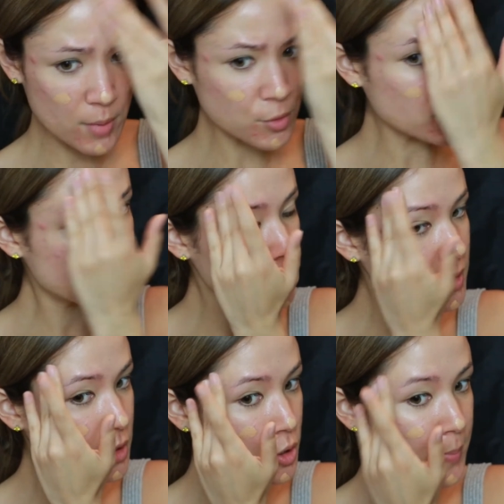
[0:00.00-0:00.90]
I'm doing first
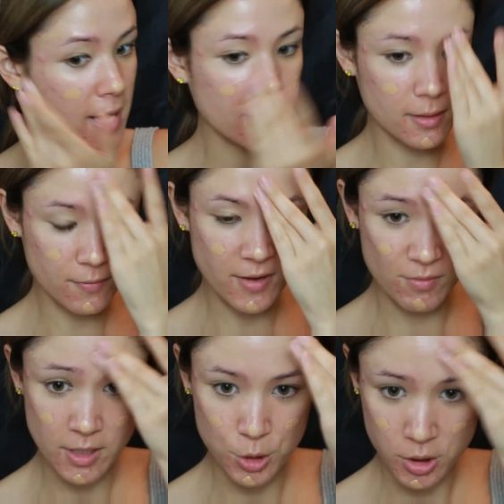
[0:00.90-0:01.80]
is just patting the
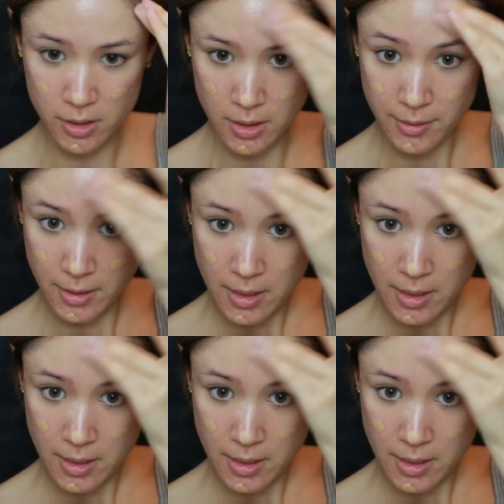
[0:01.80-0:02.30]
foundation